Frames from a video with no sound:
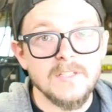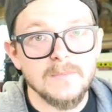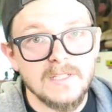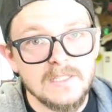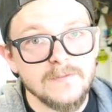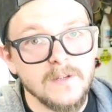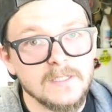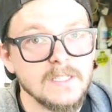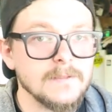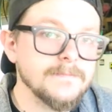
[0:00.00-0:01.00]
if something gets
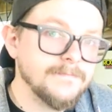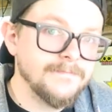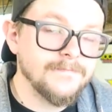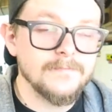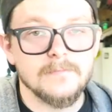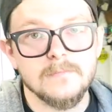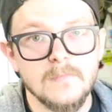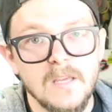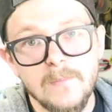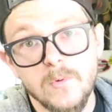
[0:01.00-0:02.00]
fucked up,
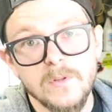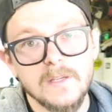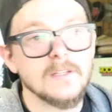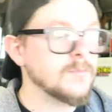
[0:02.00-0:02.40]
I'm the one that